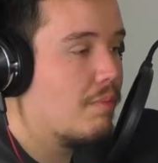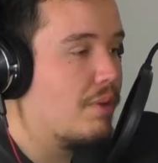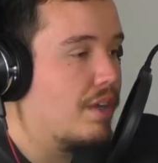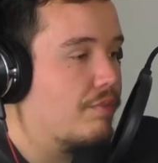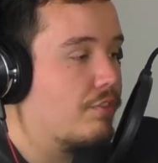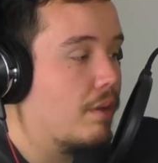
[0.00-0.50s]

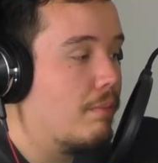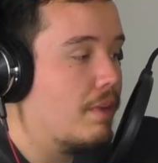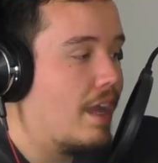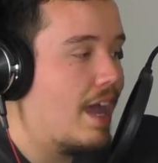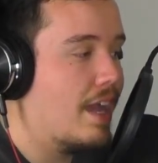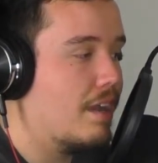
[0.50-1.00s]
But
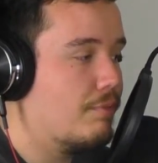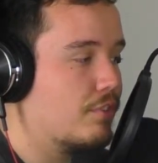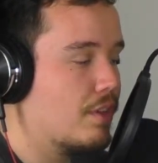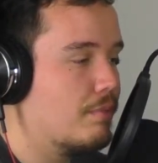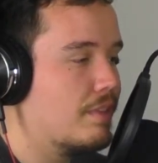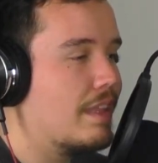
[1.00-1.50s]
from Iron
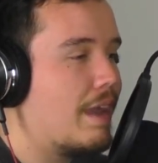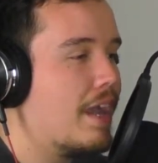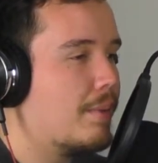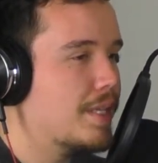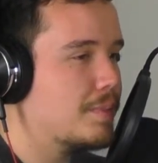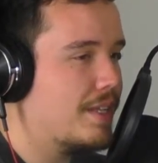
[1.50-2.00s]

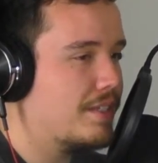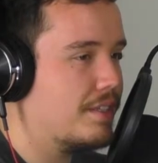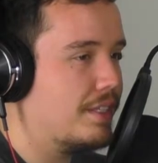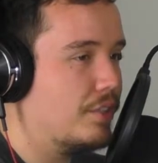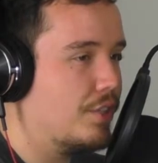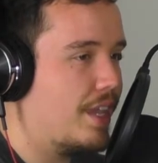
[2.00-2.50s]
Man's
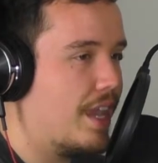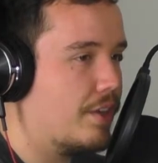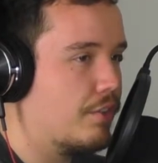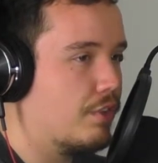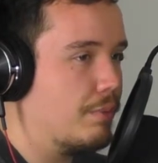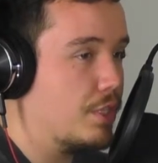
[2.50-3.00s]
basically looking at
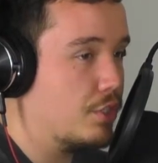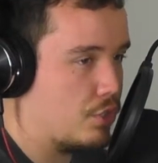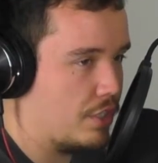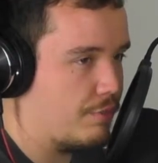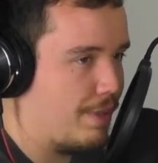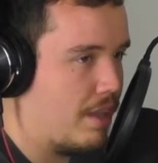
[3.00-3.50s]
her from the
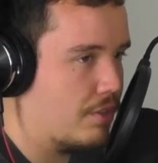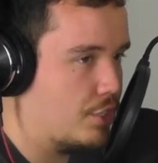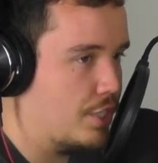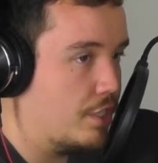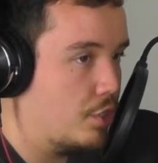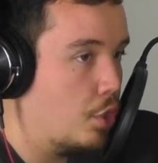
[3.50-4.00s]
destructive power
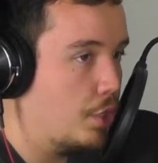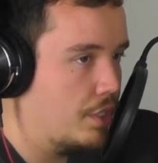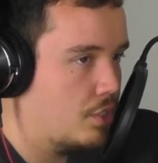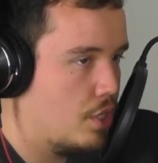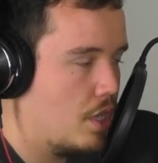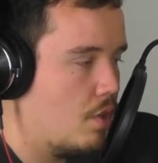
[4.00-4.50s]
she could
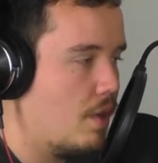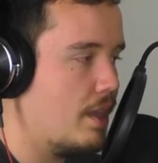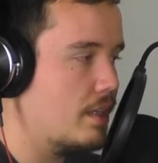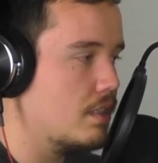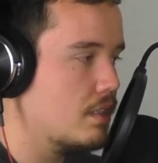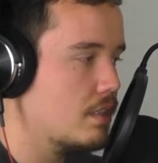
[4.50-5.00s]
show,
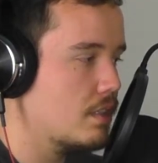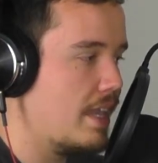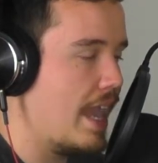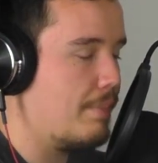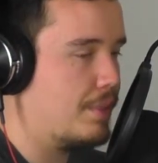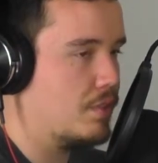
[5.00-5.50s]
and
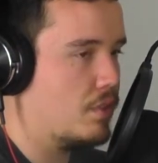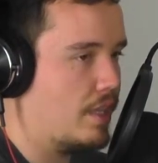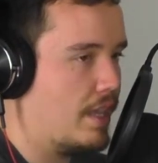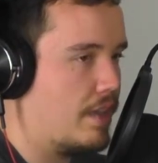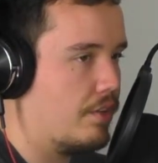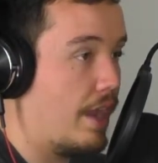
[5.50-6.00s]
Cap is
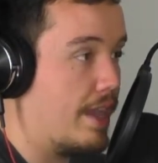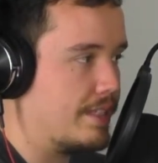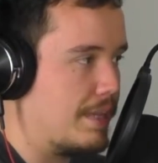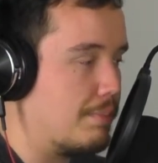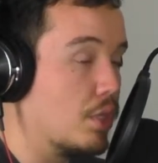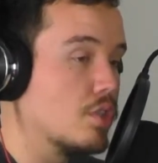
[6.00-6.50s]
looking at her as
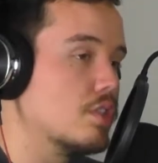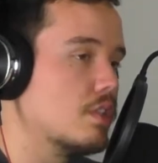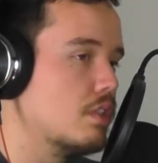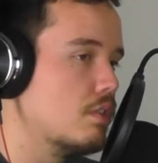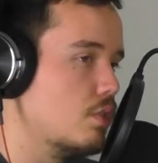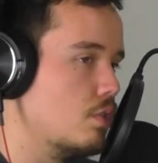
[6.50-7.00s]
a
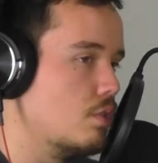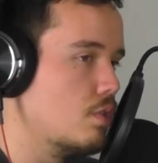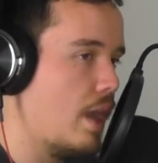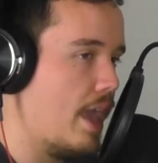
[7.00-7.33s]
person who